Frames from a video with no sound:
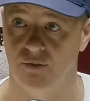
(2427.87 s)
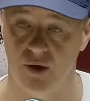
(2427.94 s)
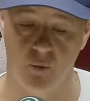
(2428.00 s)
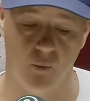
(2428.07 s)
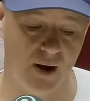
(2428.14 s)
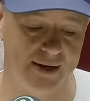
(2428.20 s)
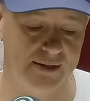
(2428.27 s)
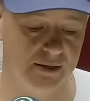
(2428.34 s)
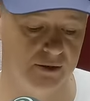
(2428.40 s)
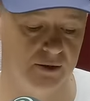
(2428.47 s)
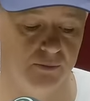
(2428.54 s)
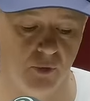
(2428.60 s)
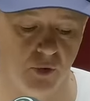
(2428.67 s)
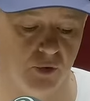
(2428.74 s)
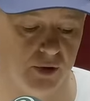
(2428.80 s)
They're weighted
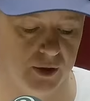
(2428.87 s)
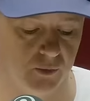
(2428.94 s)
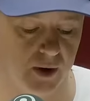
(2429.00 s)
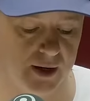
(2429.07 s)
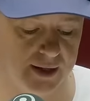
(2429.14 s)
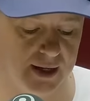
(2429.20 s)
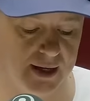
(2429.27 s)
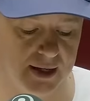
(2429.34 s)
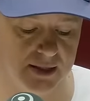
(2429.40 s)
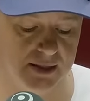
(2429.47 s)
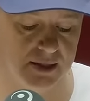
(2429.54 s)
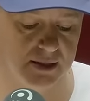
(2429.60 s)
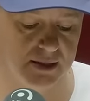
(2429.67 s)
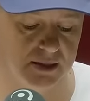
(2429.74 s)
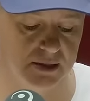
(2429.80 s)
the more in
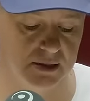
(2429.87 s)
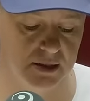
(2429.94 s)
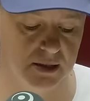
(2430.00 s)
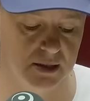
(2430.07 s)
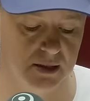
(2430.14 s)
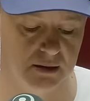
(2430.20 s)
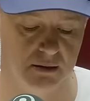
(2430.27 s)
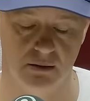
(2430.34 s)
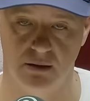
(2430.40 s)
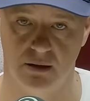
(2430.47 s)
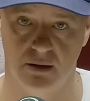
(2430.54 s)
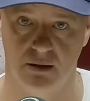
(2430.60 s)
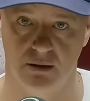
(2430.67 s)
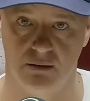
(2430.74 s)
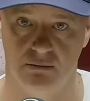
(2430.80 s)
one-dayers as
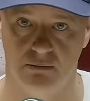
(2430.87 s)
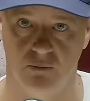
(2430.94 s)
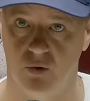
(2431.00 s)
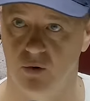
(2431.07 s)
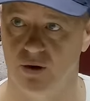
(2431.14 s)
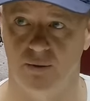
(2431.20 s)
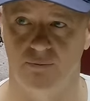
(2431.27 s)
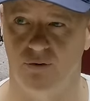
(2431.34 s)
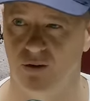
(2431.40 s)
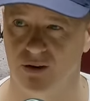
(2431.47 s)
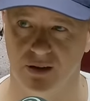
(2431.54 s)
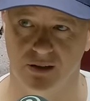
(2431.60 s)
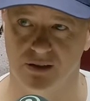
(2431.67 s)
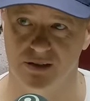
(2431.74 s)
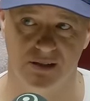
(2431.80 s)
the World Cup
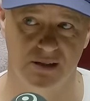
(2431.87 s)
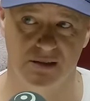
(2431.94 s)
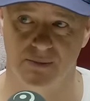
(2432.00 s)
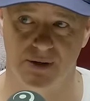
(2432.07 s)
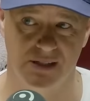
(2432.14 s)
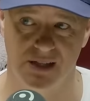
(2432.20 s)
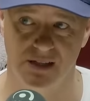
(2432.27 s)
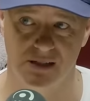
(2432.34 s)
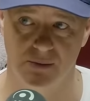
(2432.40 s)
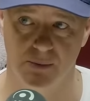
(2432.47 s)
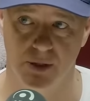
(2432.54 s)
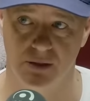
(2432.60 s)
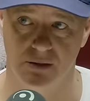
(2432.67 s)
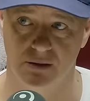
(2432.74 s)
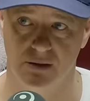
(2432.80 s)
finalists. That doesn't make sense to
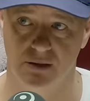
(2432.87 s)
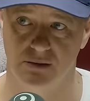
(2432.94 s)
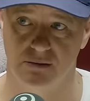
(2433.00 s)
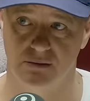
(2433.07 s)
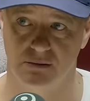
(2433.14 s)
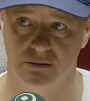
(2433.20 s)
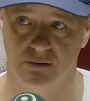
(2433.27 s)
me. That's,